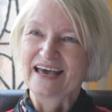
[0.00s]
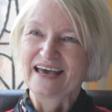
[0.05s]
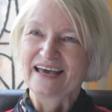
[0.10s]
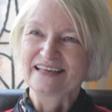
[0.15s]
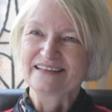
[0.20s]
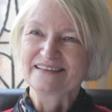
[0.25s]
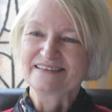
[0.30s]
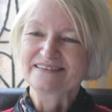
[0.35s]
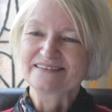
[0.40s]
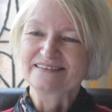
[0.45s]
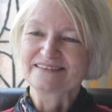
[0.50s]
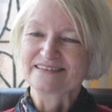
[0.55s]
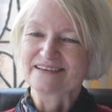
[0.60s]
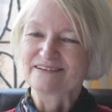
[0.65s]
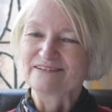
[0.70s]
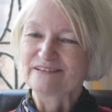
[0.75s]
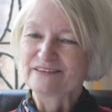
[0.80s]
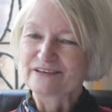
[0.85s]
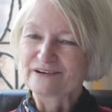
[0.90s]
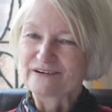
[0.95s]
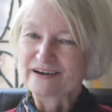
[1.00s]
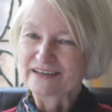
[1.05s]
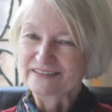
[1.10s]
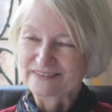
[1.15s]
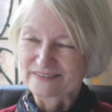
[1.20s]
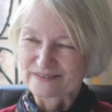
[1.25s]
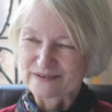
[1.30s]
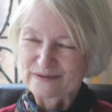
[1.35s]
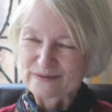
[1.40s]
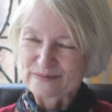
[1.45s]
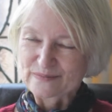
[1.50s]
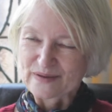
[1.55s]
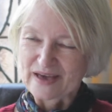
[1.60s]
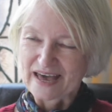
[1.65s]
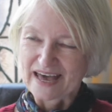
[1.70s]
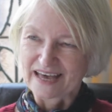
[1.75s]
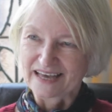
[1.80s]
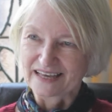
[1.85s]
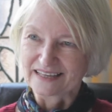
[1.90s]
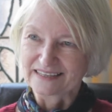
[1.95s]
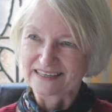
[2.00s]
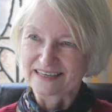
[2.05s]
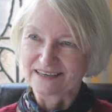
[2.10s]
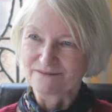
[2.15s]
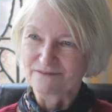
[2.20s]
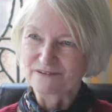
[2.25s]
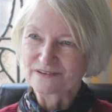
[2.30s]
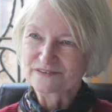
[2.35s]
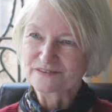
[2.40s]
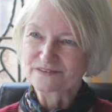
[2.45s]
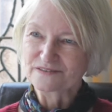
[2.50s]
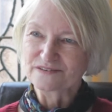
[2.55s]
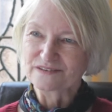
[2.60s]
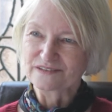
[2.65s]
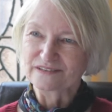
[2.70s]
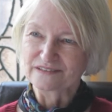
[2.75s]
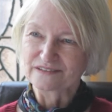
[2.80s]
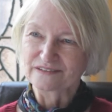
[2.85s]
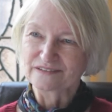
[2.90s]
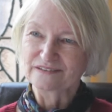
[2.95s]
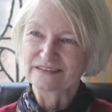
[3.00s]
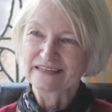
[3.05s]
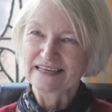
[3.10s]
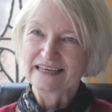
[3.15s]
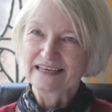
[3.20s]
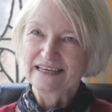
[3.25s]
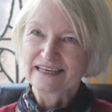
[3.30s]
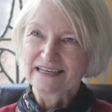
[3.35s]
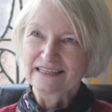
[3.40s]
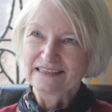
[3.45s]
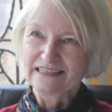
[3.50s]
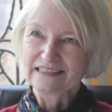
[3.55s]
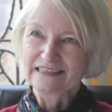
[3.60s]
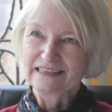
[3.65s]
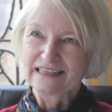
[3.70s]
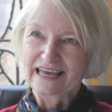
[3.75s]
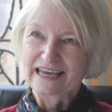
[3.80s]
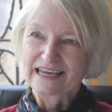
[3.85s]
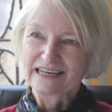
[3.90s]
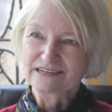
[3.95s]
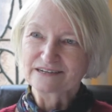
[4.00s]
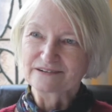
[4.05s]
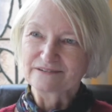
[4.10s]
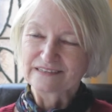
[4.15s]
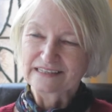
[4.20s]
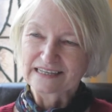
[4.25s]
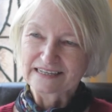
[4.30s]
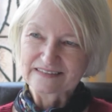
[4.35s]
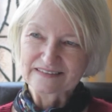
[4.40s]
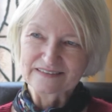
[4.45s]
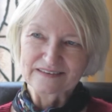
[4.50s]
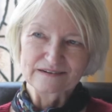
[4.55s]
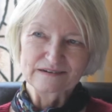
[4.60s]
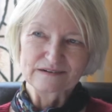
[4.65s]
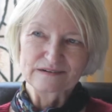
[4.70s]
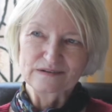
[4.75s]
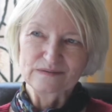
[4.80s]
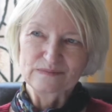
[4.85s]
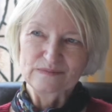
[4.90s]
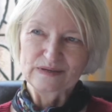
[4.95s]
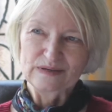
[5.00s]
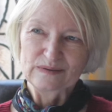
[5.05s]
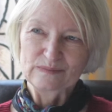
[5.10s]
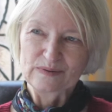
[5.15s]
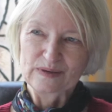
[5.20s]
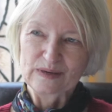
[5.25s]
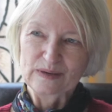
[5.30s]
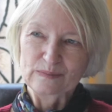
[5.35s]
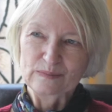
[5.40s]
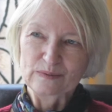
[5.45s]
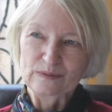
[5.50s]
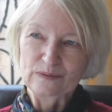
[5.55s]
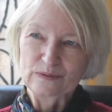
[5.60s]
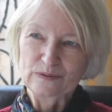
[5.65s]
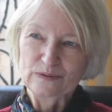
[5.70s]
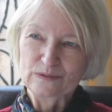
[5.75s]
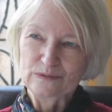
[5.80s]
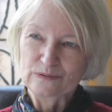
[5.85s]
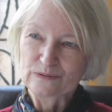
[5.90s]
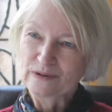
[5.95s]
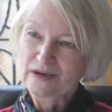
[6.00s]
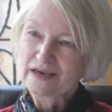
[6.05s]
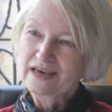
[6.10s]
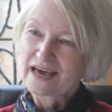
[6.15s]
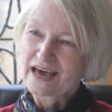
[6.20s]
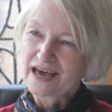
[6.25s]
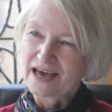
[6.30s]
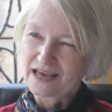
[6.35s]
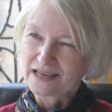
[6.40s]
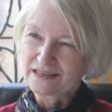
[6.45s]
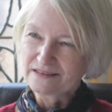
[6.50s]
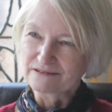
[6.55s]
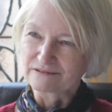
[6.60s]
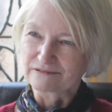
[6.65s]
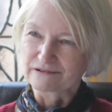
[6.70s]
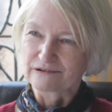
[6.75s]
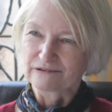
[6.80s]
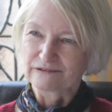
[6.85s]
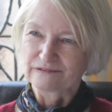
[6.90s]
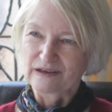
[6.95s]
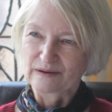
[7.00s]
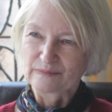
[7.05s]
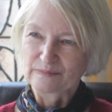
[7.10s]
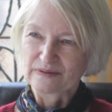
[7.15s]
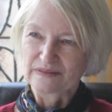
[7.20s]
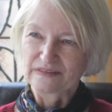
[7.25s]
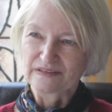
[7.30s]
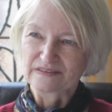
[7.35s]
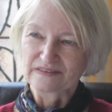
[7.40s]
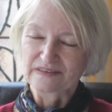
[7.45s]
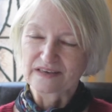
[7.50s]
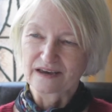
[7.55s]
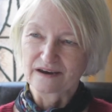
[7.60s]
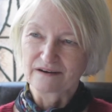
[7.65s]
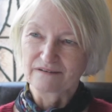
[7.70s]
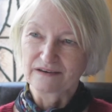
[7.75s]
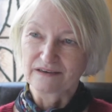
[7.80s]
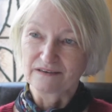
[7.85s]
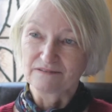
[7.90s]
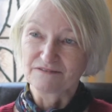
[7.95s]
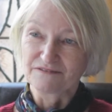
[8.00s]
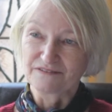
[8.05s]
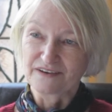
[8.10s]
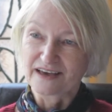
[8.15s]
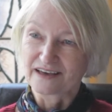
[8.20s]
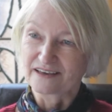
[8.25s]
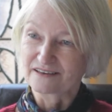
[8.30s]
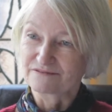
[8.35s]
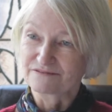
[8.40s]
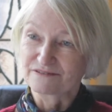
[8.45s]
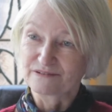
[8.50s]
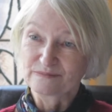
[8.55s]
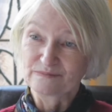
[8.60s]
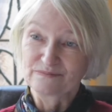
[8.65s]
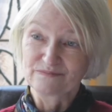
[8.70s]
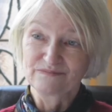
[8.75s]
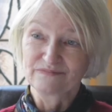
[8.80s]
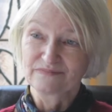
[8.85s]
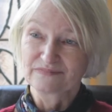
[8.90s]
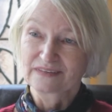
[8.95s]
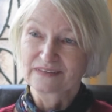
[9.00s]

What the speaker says: And so although I saw Pat, it wasn't until a little later when I started to meet people who hadn't grown up in this area, in fact, from